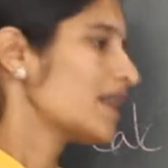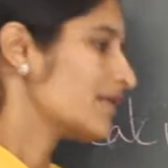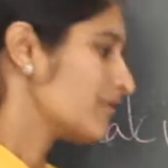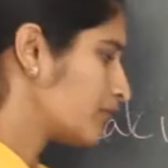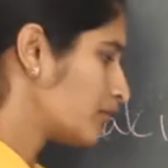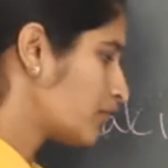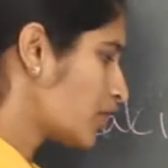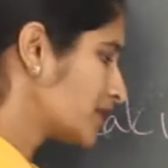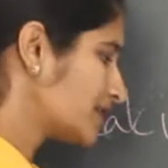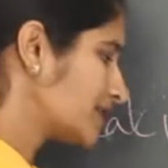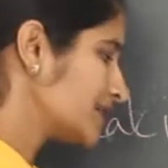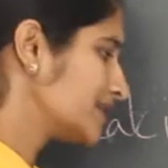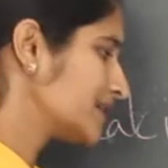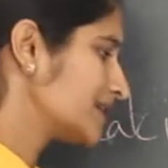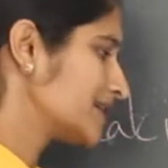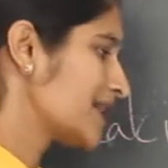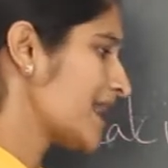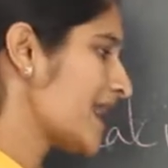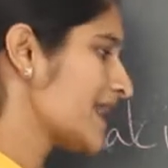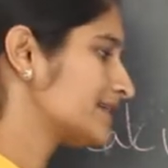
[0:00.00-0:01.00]
what are the
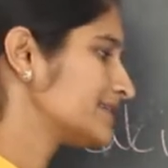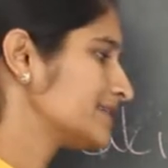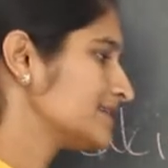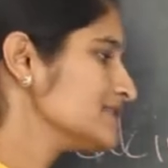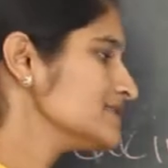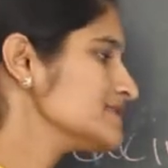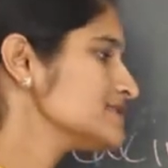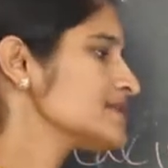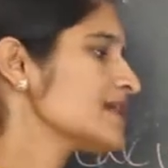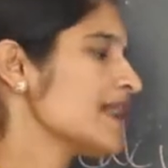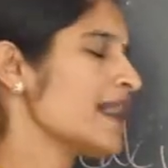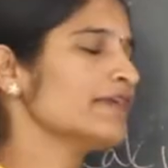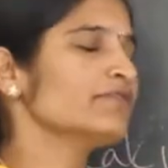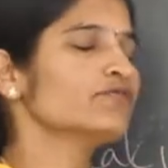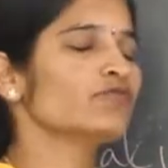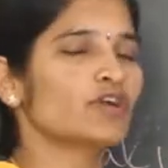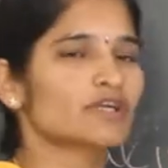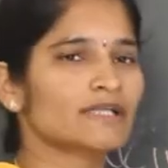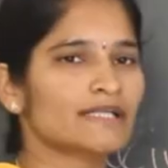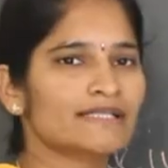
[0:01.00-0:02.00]
reactants
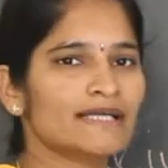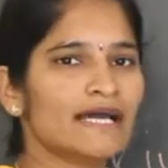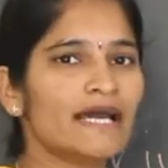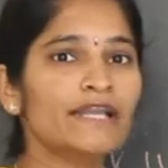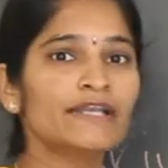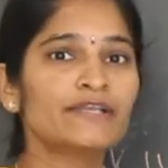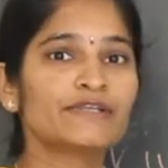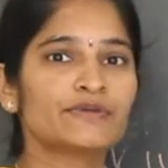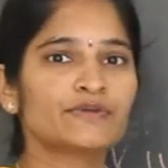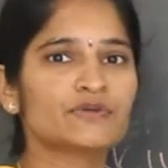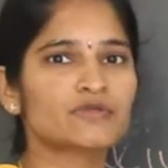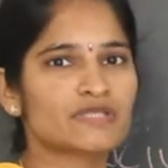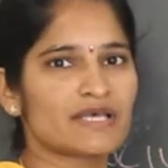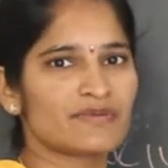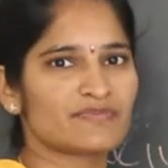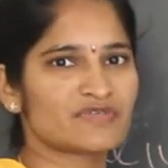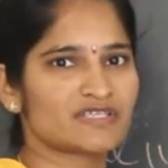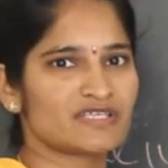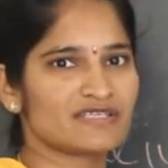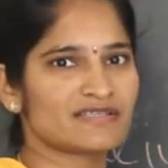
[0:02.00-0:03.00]
and what are the new
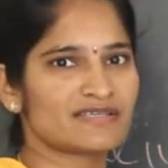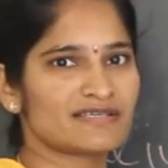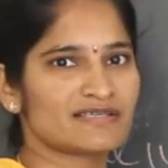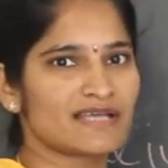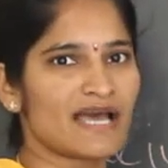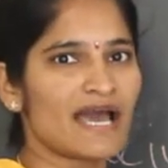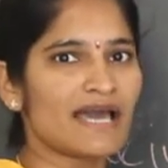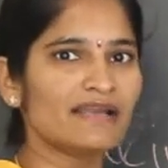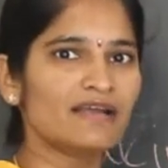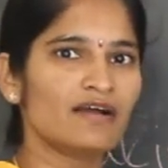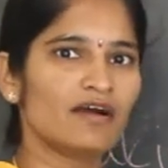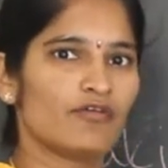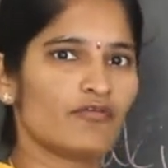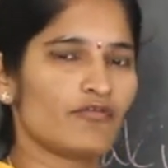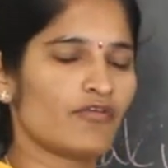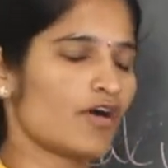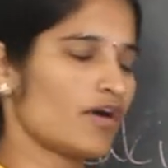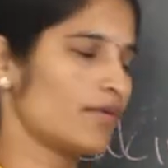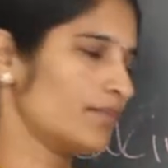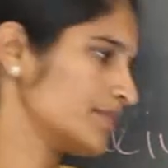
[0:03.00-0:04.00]
substances are
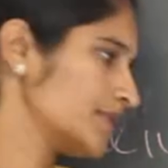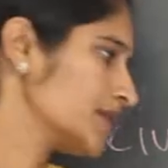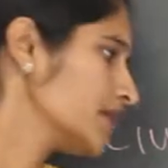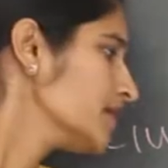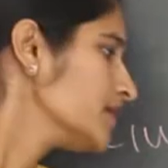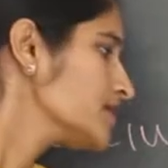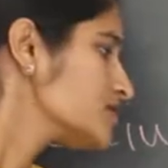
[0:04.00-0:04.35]
formed.